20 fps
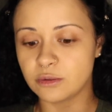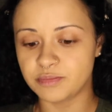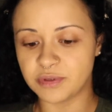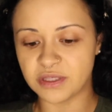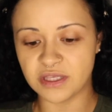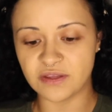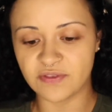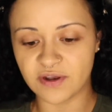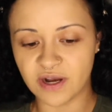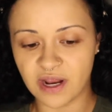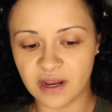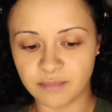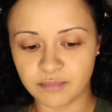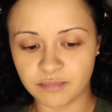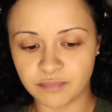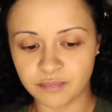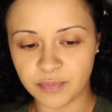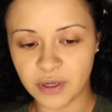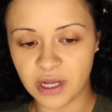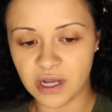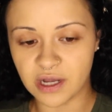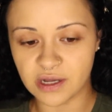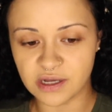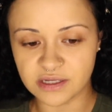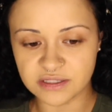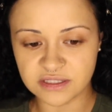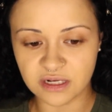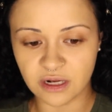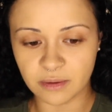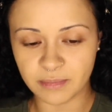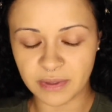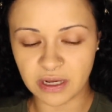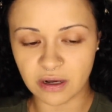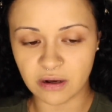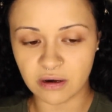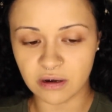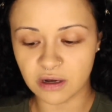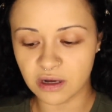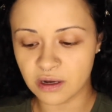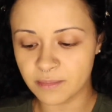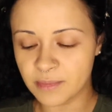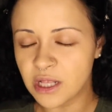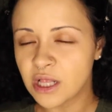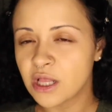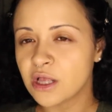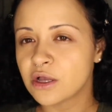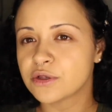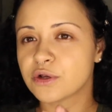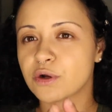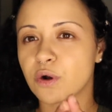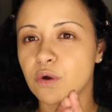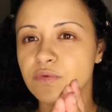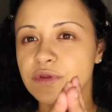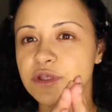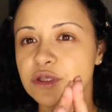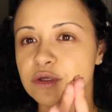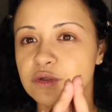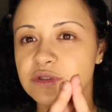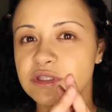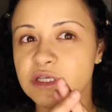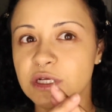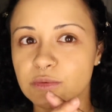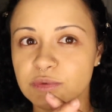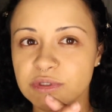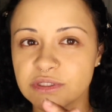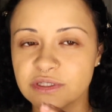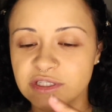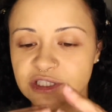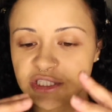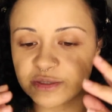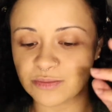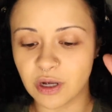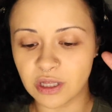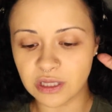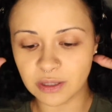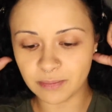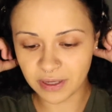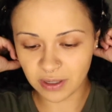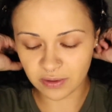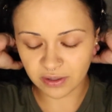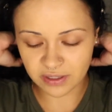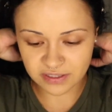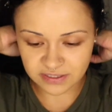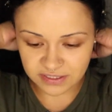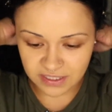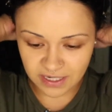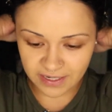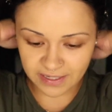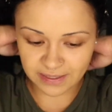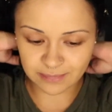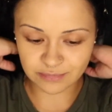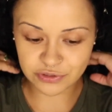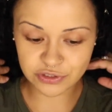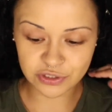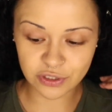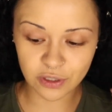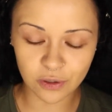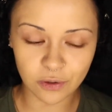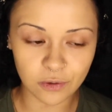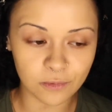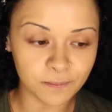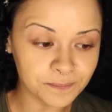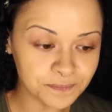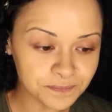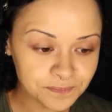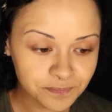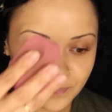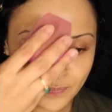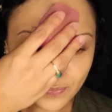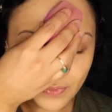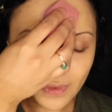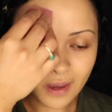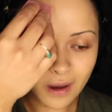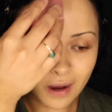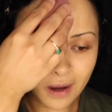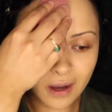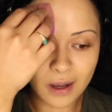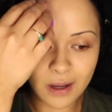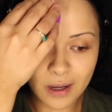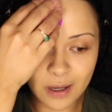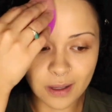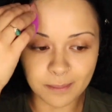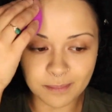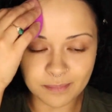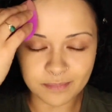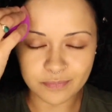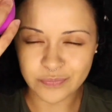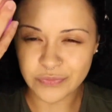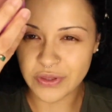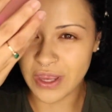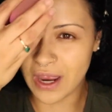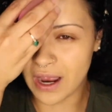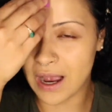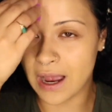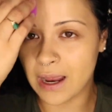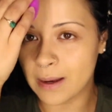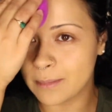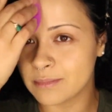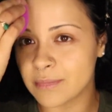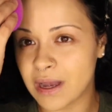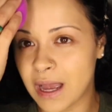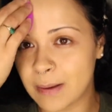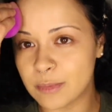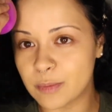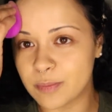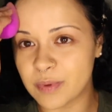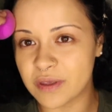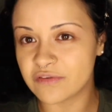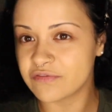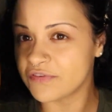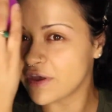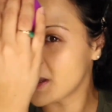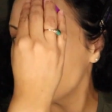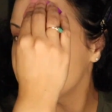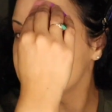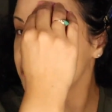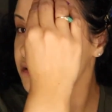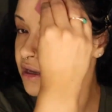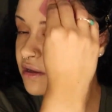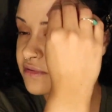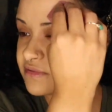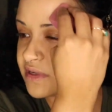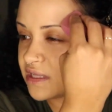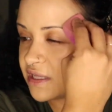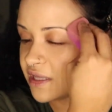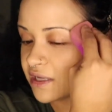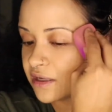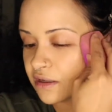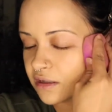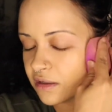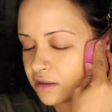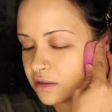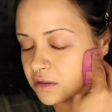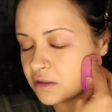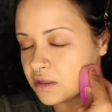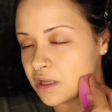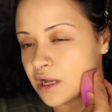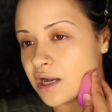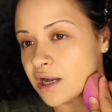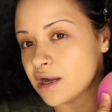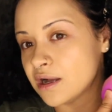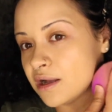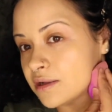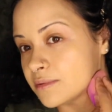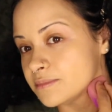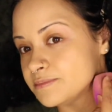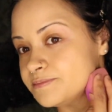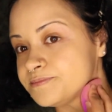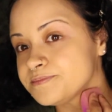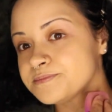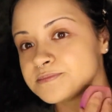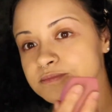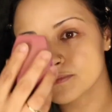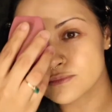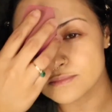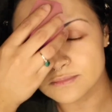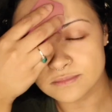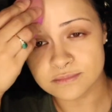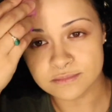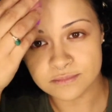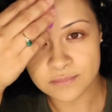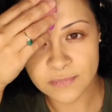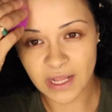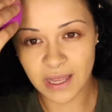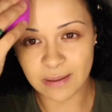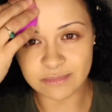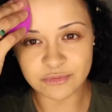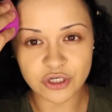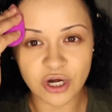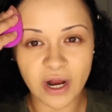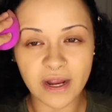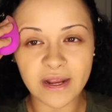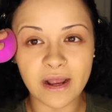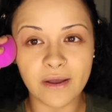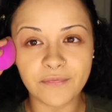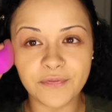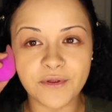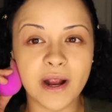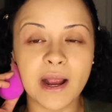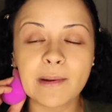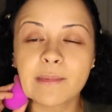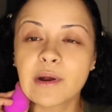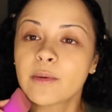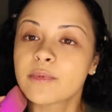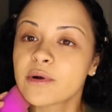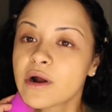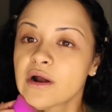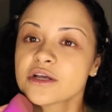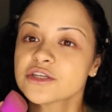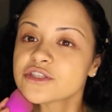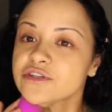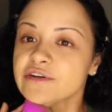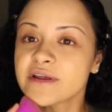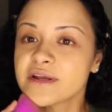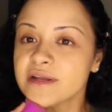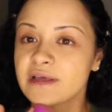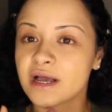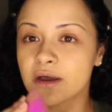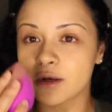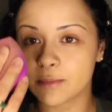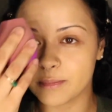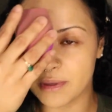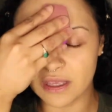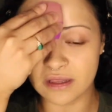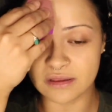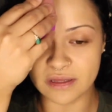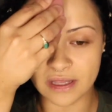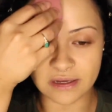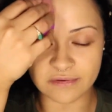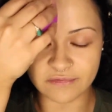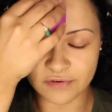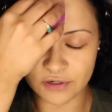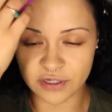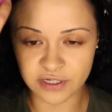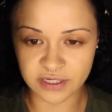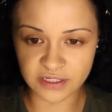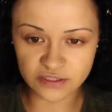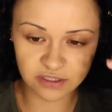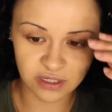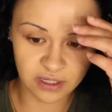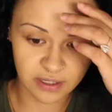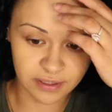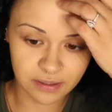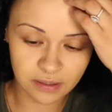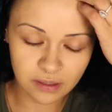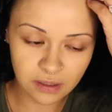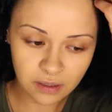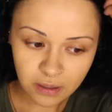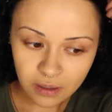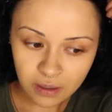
bead that I did on my arm. You're only using a really small amount at a time. So yeah, I'm a big fan of LA Girl. I'm trying out their eyebrow products right now to make like a verdict on